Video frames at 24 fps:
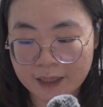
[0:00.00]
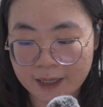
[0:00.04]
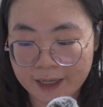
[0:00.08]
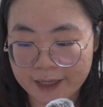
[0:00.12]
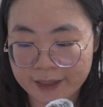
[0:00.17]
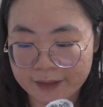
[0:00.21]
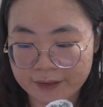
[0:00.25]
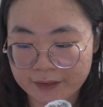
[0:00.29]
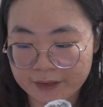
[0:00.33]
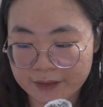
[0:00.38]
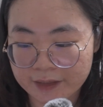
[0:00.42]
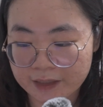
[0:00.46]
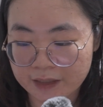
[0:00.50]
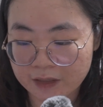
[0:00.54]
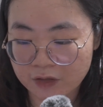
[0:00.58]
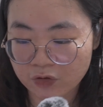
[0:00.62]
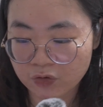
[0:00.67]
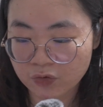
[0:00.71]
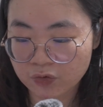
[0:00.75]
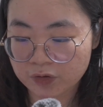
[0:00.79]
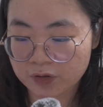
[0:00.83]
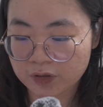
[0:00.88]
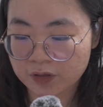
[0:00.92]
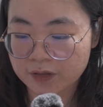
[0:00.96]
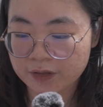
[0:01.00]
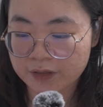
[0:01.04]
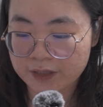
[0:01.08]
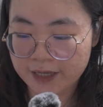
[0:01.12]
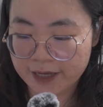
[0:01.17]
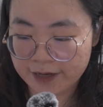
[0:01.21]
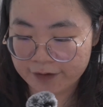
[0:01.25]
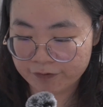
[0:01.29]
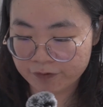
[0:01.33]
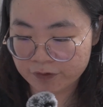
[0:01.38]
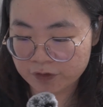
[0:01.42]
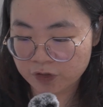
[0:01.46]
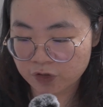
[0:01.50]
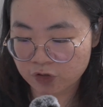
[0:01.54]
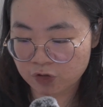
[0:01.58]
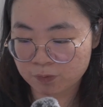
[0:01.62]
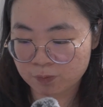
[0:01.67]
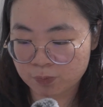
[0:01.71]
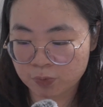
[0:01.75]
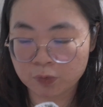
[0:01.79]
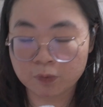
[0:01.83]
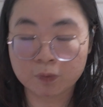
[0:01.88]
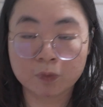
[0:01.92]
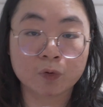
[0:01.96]
and they took the effort to
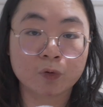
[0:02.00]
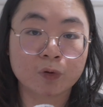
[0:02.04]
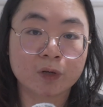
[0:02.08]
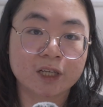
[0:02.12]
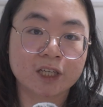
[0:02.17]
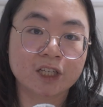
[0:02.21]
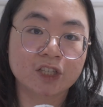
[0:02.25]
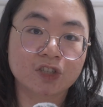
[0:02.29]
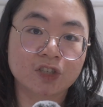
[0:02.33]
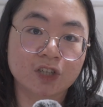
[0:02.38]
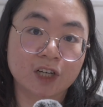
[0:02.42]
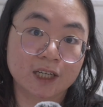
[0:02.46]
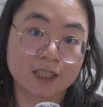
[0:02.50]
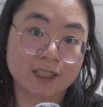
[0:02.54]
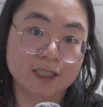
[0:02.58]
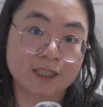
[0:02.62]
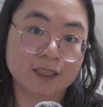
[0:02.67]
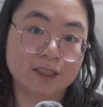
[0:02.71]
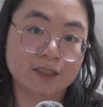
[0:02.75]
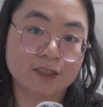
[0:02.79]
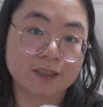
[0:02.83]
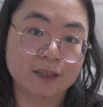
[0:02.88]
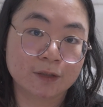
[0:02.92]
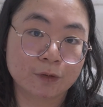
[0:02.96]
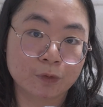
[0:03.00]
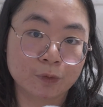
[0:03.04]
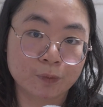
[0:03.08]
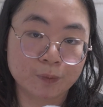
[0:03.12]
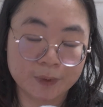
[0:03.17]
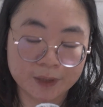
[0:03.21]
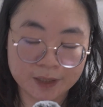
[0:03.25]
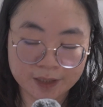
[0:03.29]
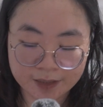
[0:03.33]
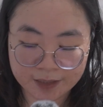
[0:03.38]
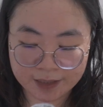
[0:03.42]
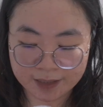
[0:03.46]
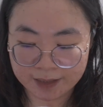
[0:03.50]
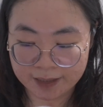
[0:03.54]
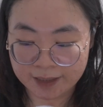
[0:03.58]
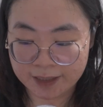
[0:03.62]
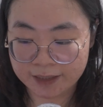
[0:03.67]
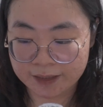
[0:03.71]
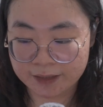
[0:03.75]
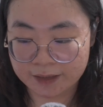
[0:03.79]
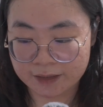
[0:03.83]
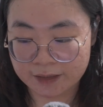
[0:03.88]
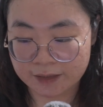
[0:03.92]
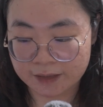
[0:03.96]
promote each artist that would be there
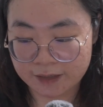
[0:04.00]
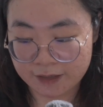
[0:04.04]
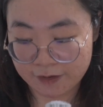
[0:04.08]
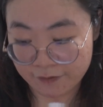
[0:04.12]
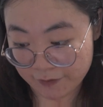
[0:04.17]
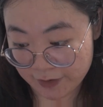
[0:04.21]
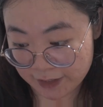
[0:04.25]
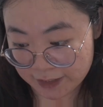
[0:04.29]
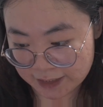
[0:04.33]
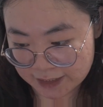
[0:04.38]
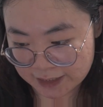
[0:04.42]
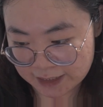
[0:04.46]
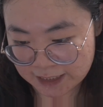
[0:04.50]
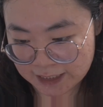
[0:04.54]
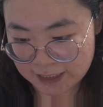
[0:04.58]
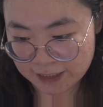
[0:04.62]
at the event.